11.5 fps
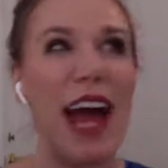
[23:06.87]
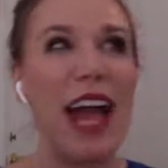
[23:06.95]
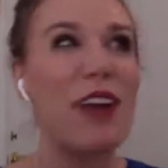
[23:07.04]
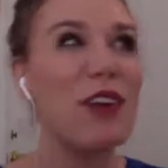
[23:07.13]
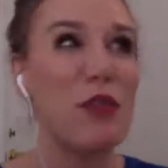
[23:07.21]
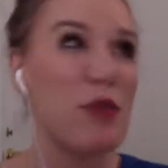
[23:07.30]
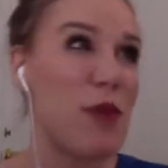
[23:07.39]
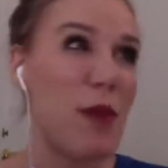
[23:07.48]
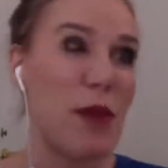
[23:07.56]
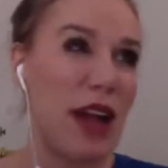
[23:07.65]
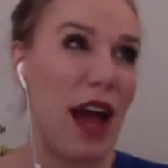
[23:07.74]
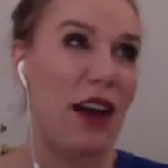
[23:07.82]
I don't even
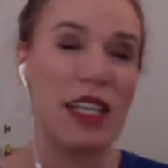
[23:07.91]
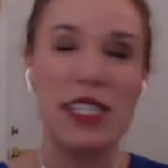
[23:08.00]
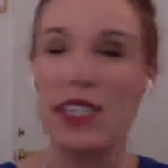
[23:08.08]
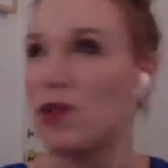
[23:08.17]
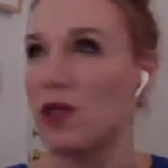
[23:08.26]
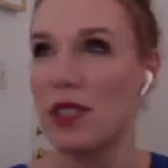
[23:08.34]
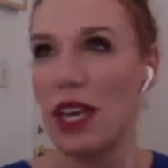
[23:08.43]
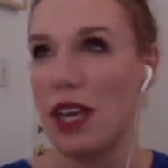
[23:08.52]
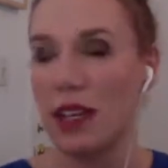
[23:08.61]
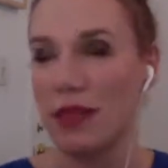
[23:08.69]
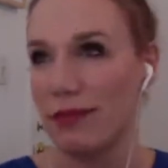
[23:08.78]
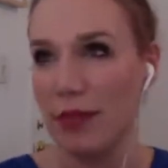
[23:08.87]
remember now. Cause this was
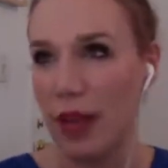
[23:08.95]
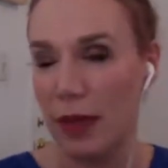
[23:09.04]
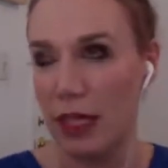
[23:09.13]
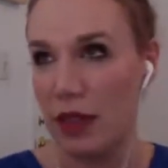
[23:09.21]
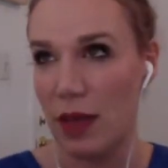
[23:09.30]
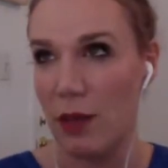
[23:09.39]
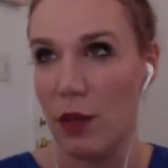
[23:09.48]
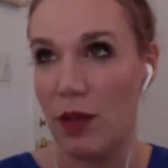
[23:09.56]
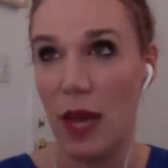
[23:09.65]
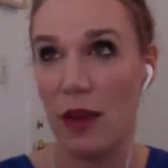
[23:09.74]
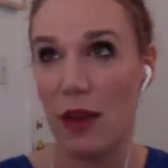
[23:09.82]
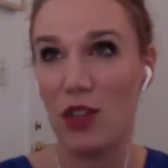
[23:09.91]
like, I mean, that
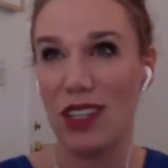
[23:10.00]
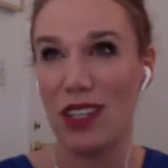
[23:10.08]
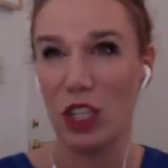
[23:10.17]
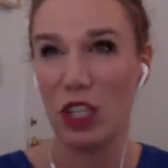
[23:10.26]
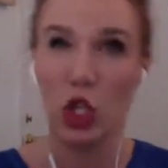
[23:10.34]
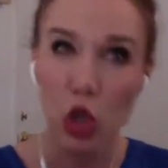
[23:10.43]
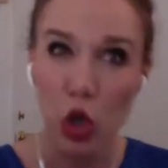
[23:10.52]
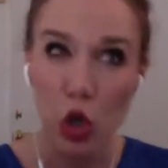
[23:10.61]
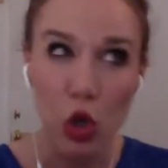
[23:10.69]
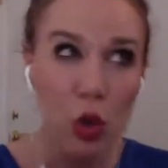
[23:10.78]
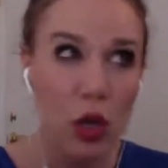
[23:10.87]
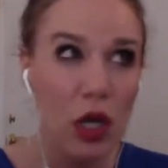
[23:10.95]
movie came out in
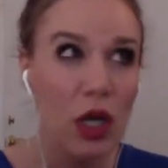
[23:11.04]
2002.